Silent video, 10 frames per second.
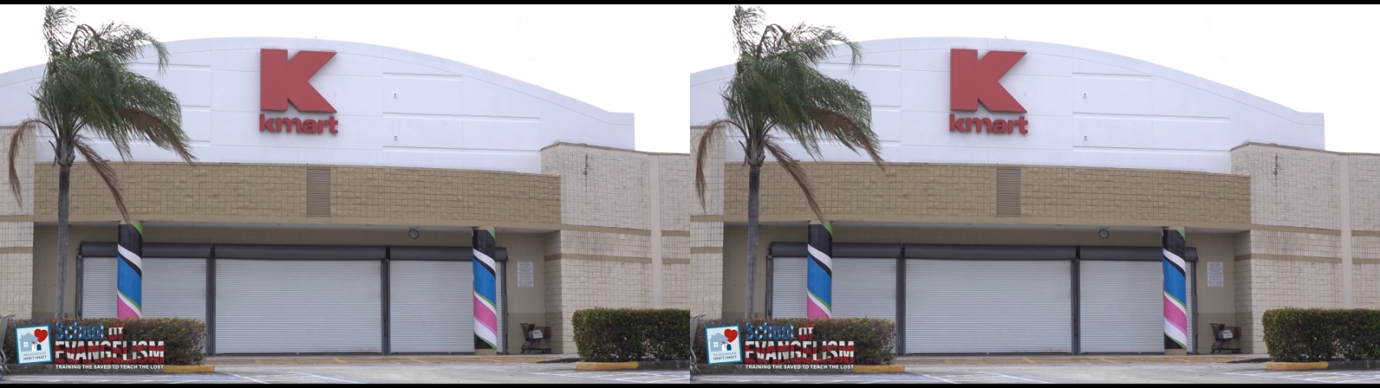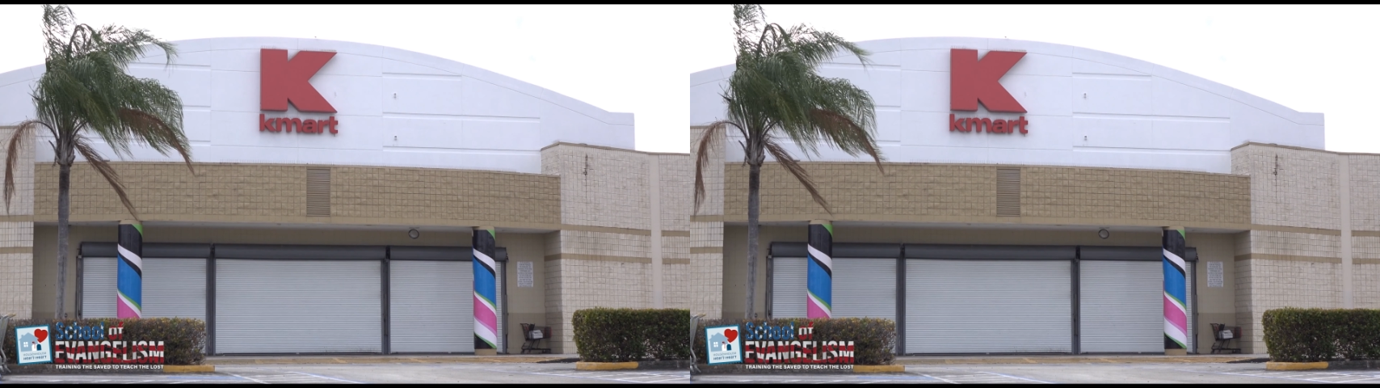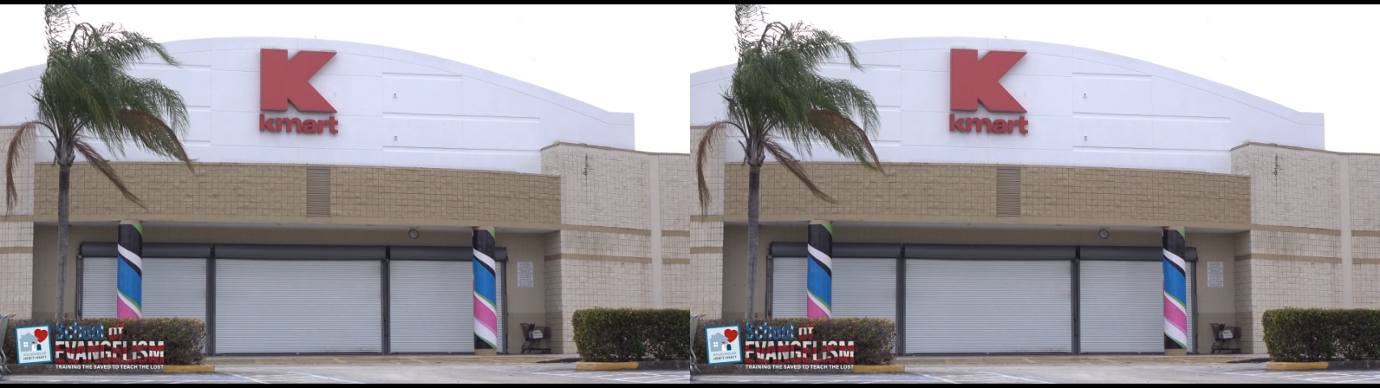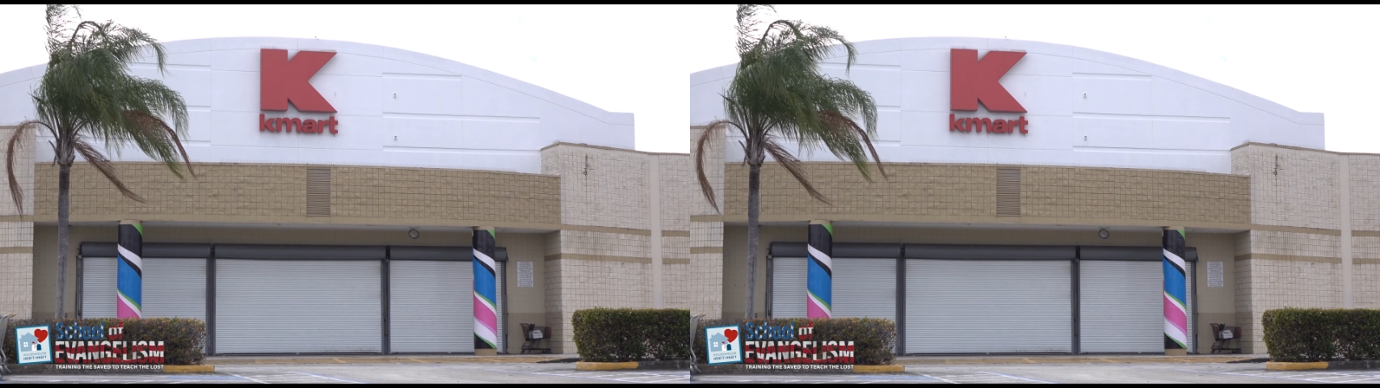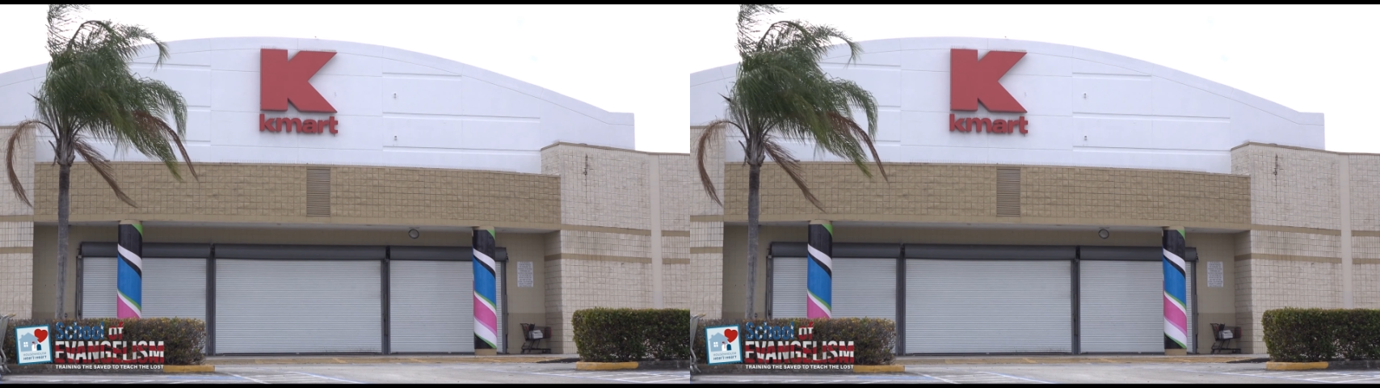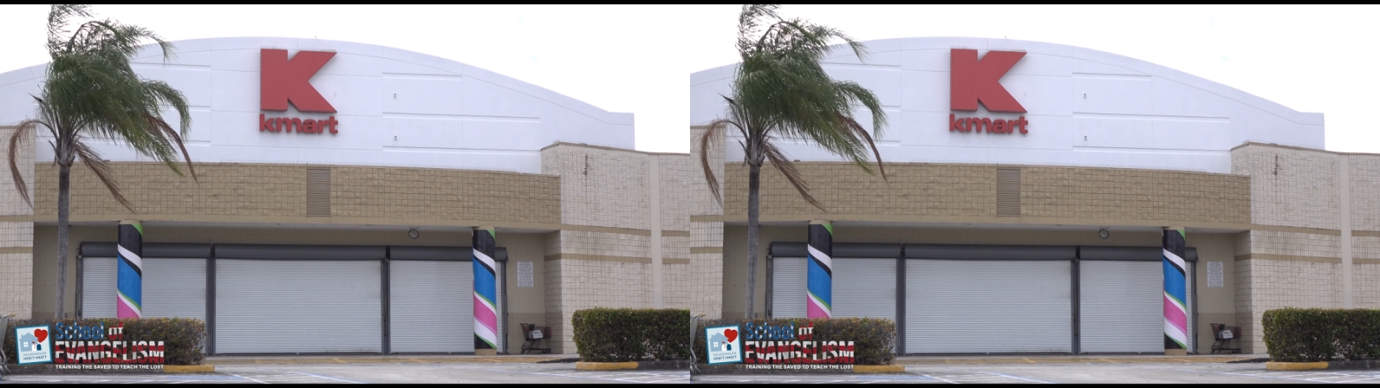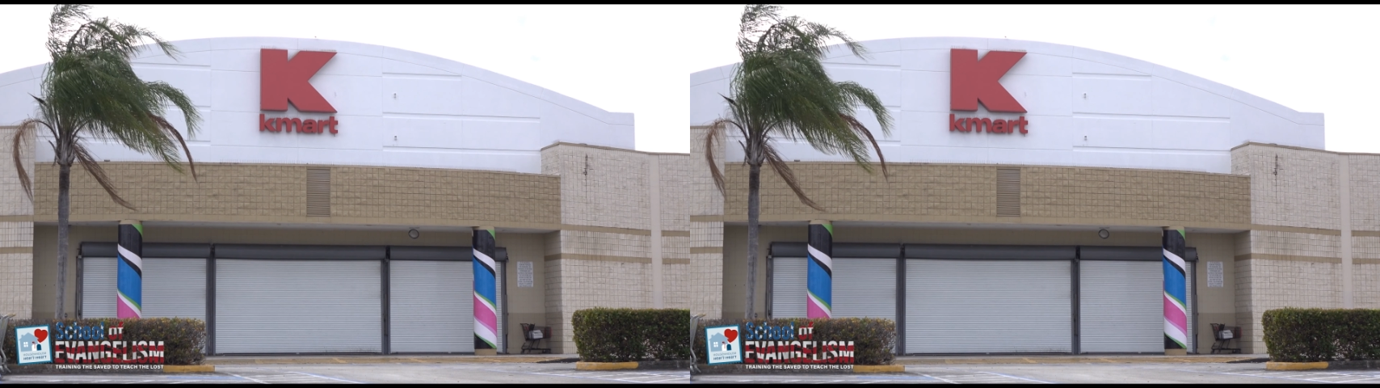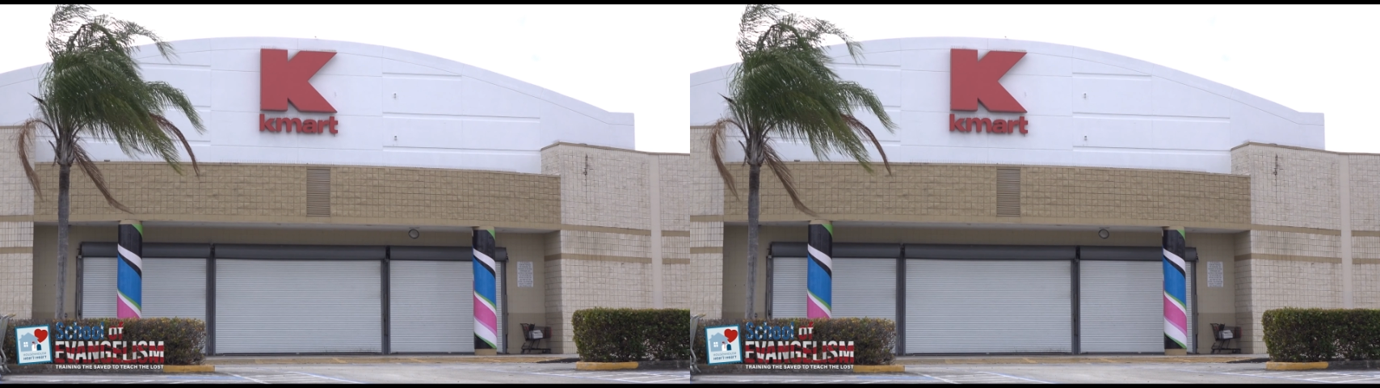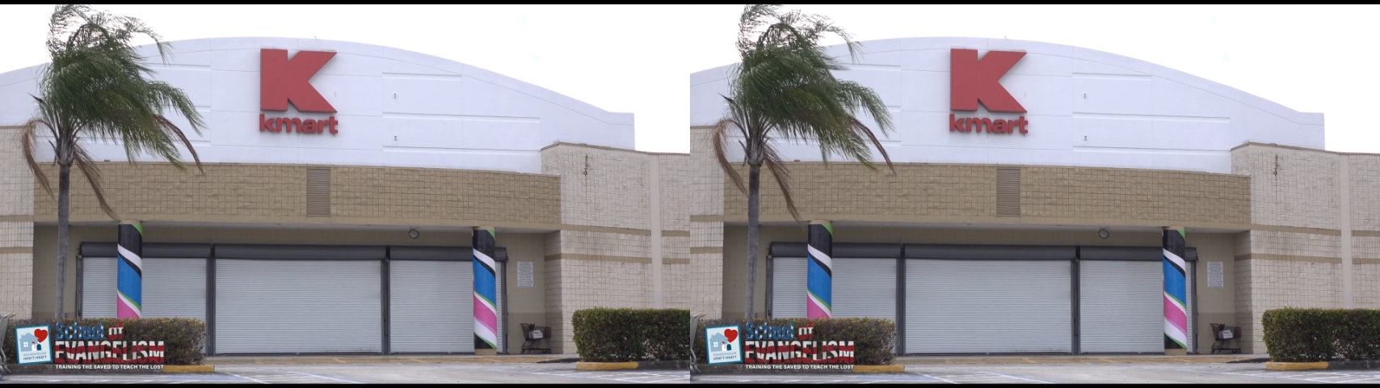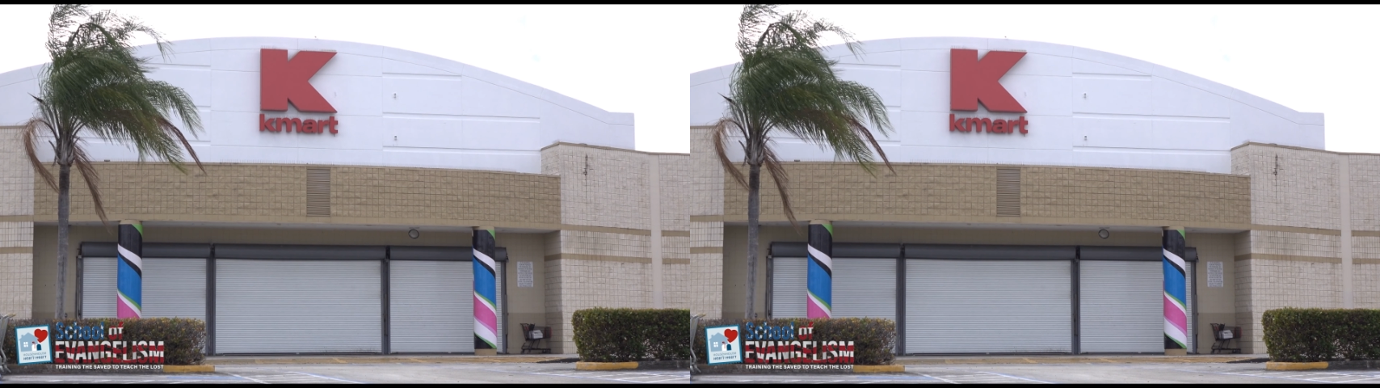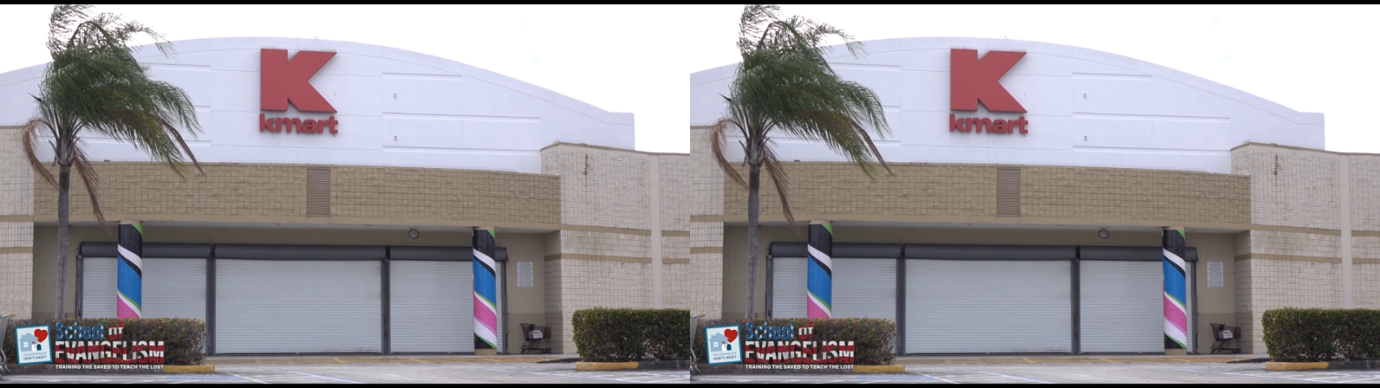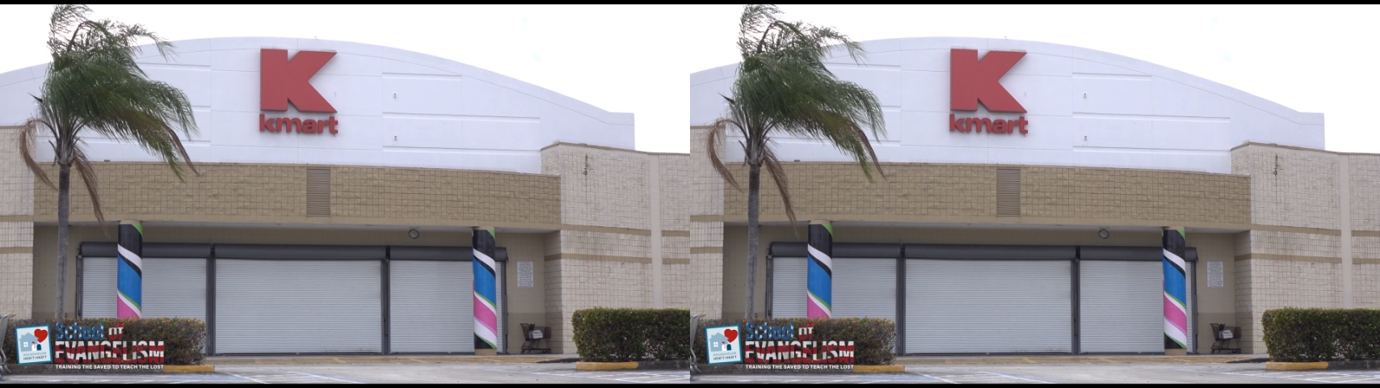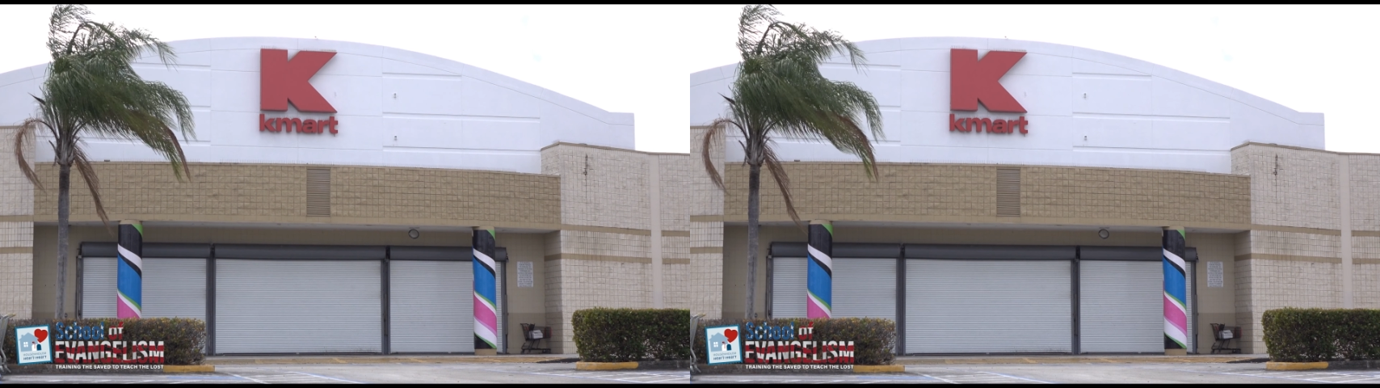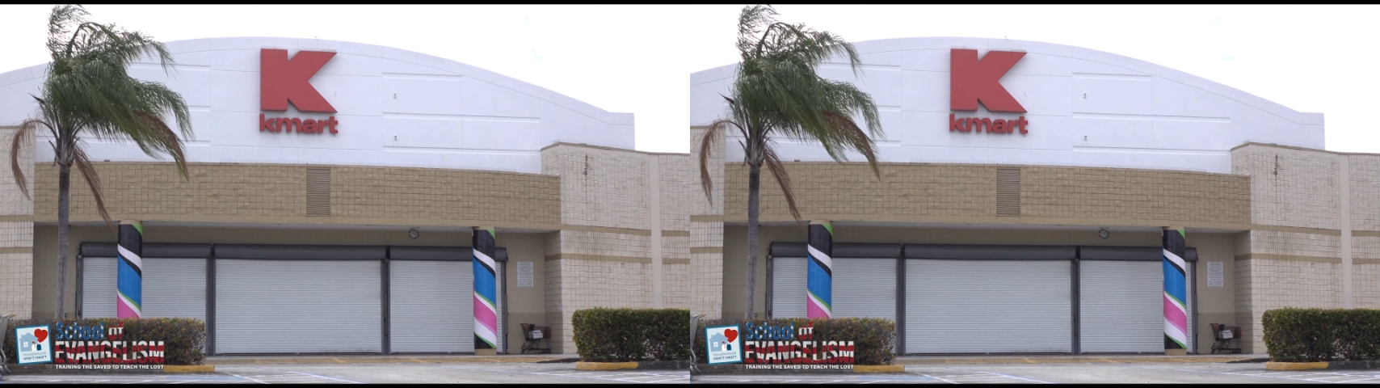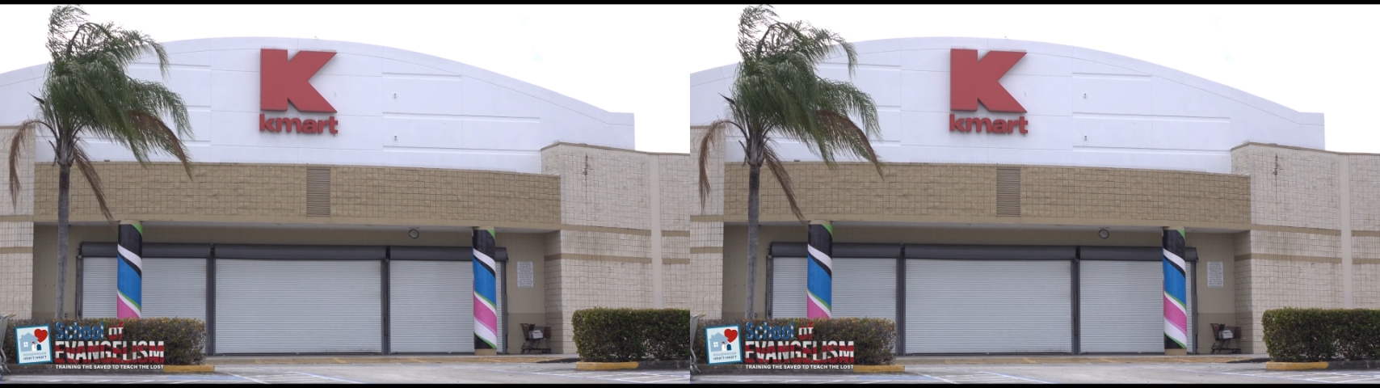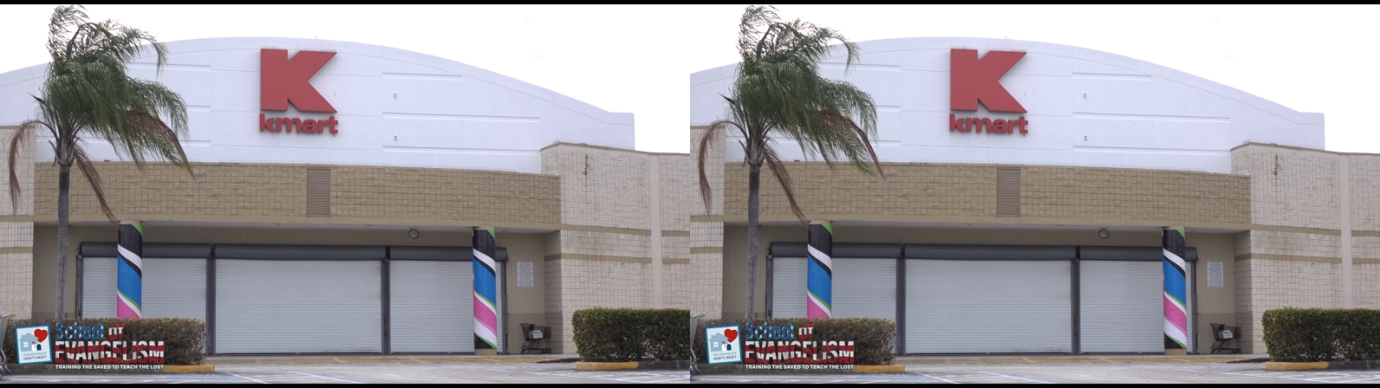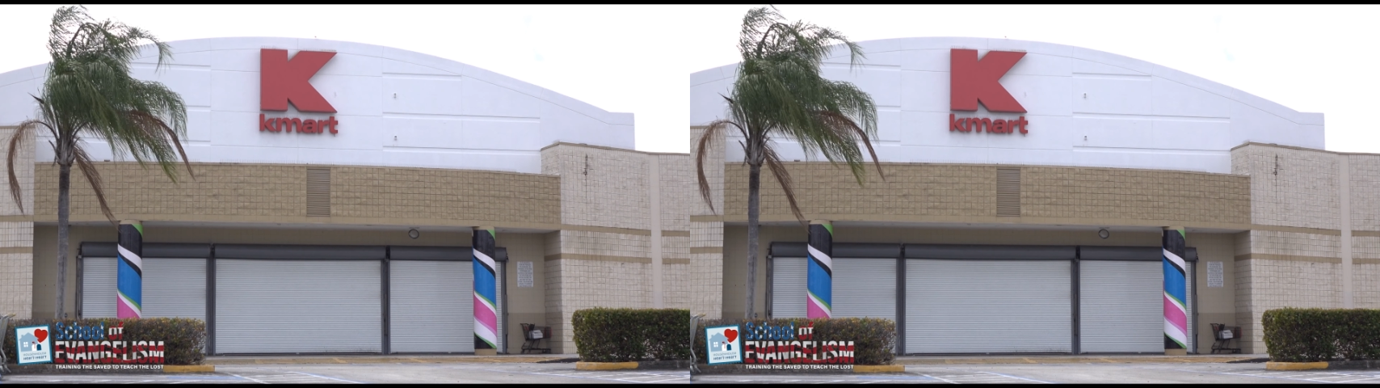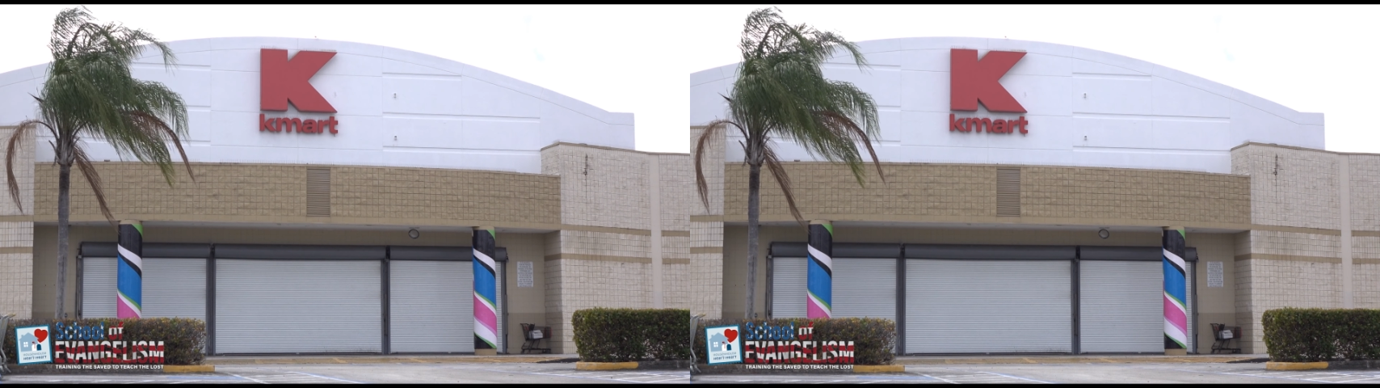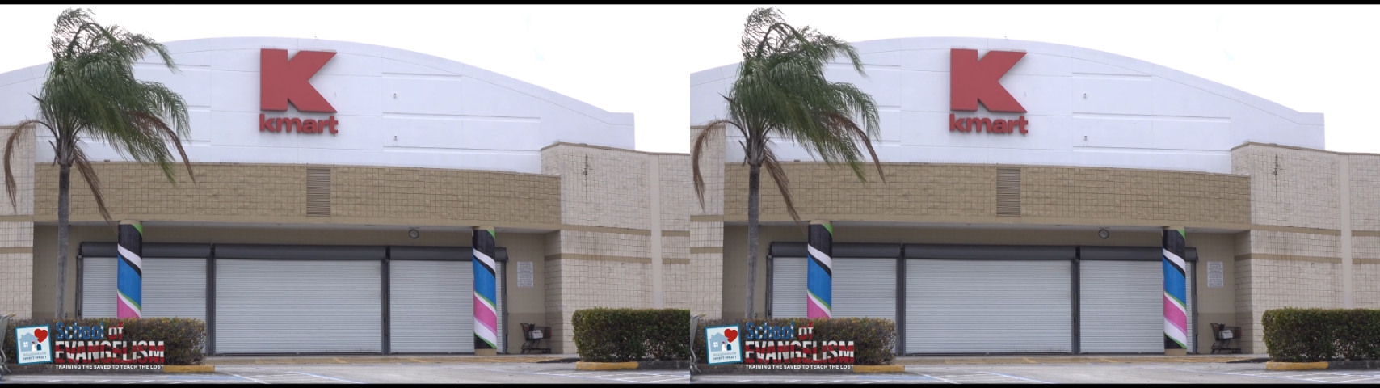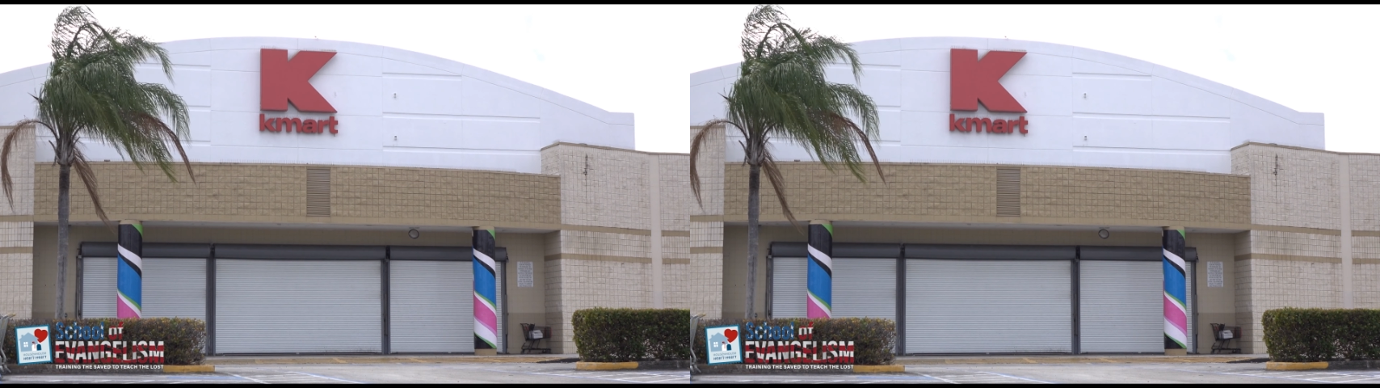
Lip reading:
Nobody's mouth can be seen.